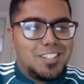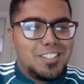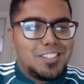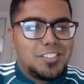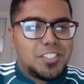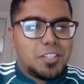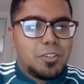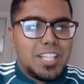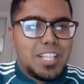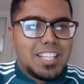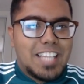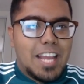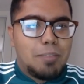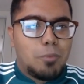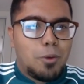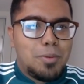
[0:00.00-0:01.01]
It's a good thing
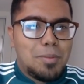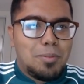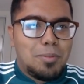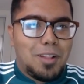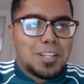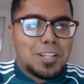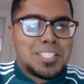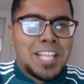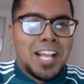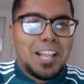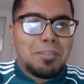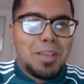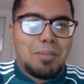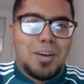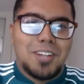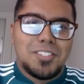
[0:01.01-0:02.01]
that more people are telling
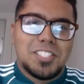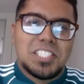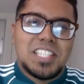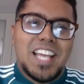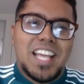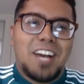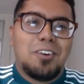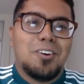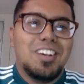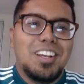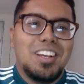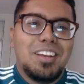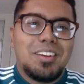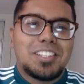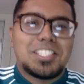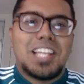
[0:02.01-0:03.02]
me about this now,
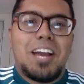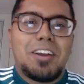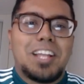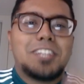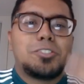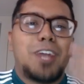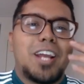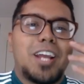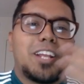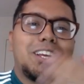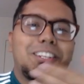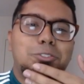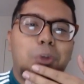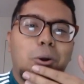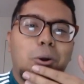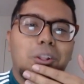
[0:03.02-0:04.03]
because now I can try to
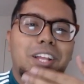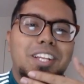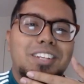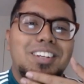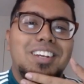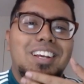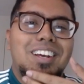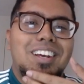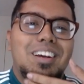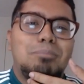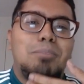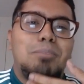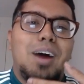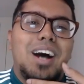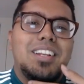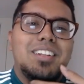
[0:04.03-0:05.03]
control it.
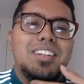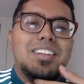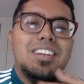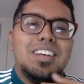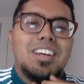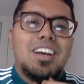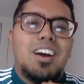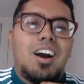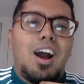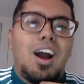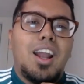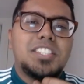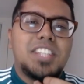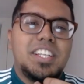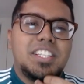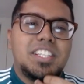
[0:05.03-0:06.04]
But
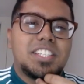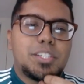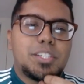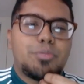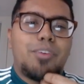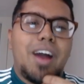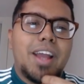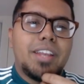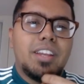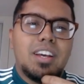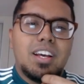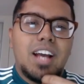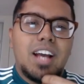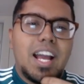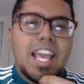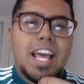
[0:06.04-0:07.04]
honestly, this is fine.
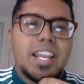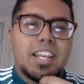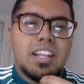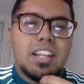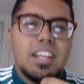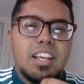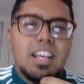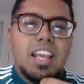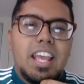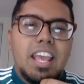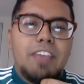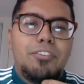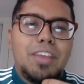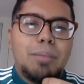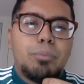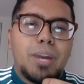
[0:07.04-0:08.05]
Again,
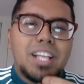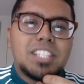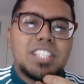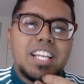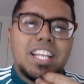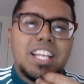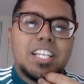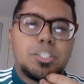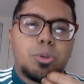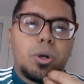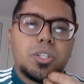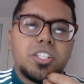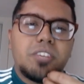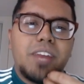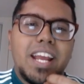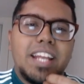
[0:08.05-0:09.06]
if he brings in his
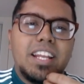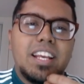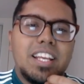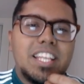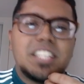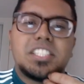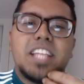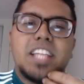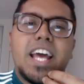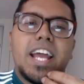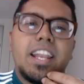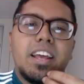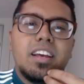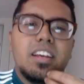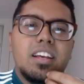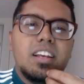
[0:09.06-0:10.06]
Roserade, he's dead.